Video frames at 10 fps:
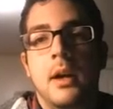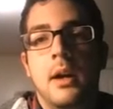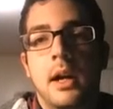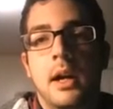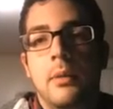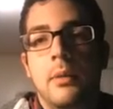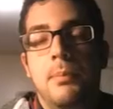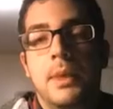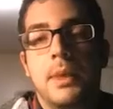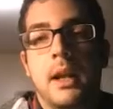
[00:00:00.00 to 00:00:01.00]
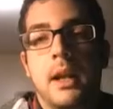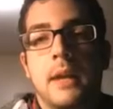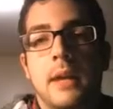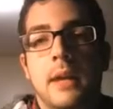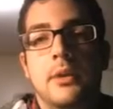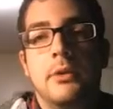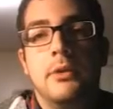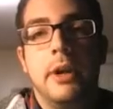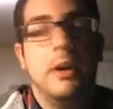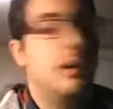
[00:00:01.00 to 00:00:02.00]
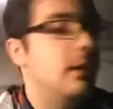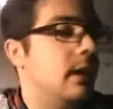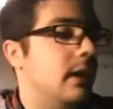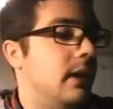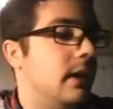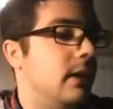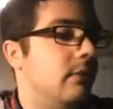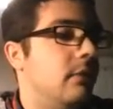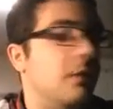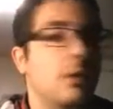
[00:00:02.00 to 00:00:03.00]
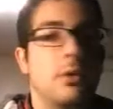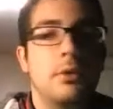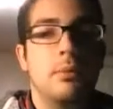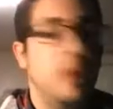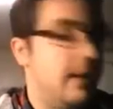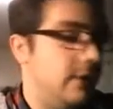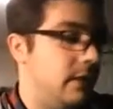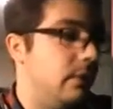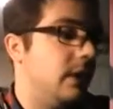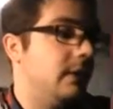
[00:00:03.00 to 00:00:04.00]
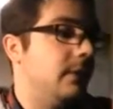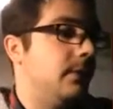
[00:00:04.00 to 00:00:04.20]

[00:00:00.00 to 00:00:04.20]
but that allows you to trigger Revolt whenever you want to.